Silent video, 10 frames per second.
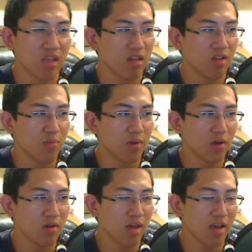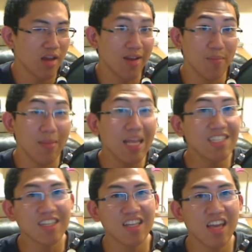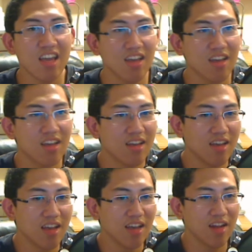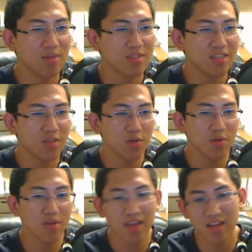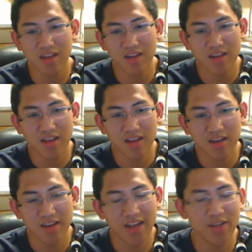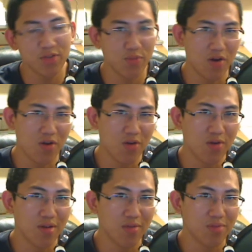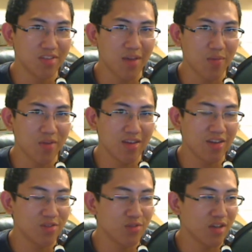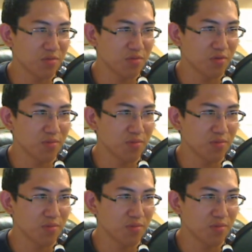Hope you all had an amazing day, and I will see you again, not tomorrow. I was just copying Dodger's outro.